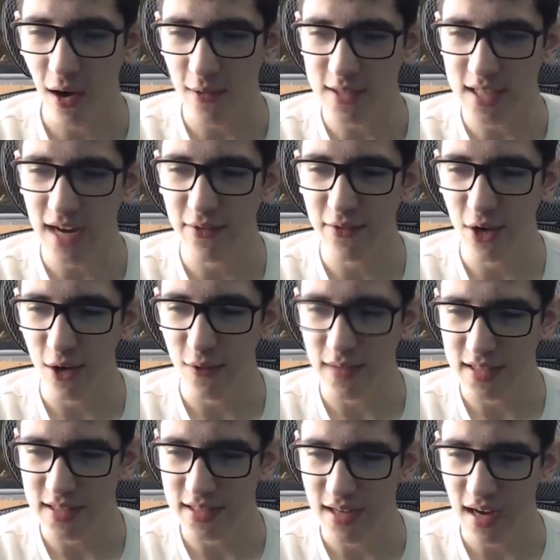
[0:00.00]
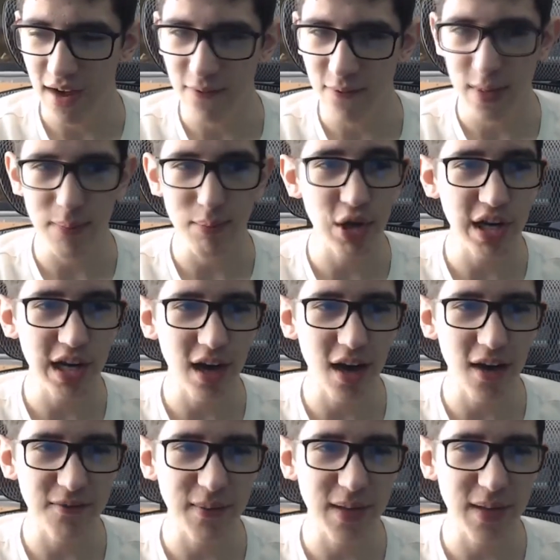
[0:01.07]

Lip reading: I was kind of nervous. I've been putting off